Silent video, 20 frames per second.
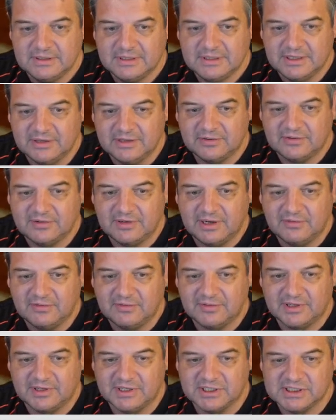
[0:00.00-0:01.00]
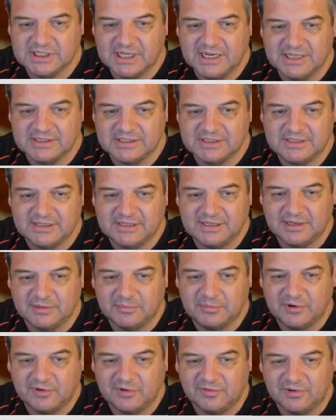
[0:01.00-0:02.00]
You'll see everything changes here. The
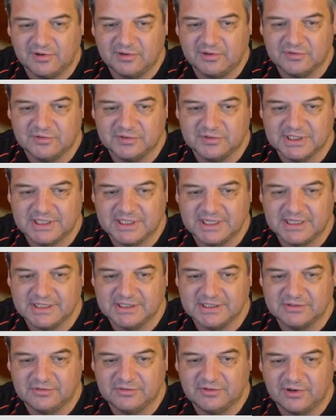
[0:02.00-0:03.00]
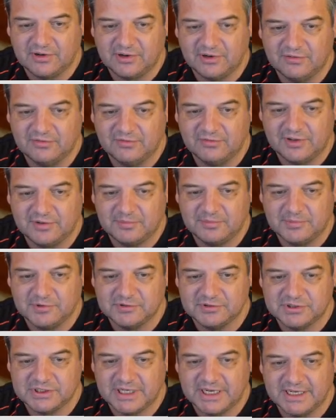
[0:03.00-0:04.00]
profit and loss will change. The return on investment
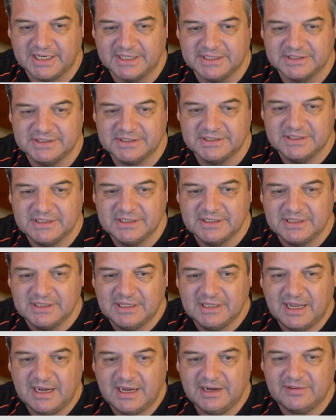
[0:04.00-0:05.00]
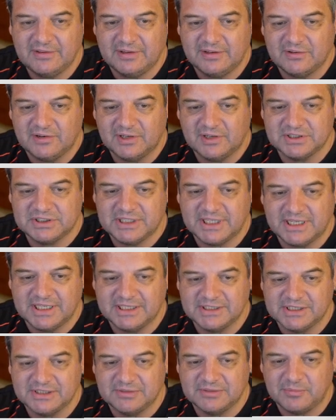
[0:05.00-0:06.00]
will change. Only thing that's not
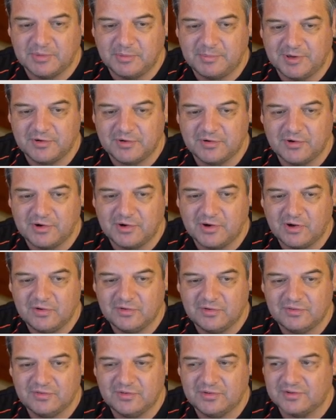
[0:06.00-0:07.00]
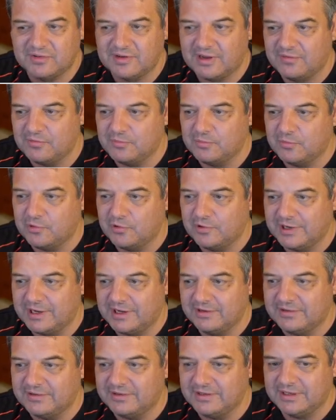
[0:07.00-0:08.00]
changing is my Bitcoin holdings, because I haven't bought
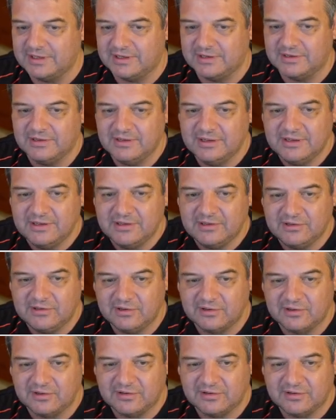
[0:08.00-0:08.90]
anything since I